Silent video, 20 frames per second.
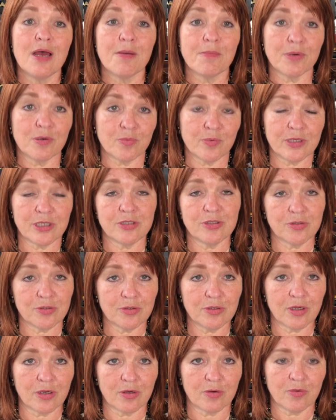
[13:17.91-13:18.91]
but we do
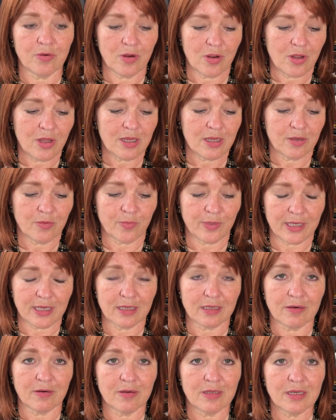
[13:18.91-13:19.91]
know we
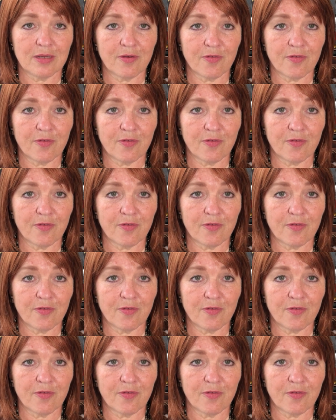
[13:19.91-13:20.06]
can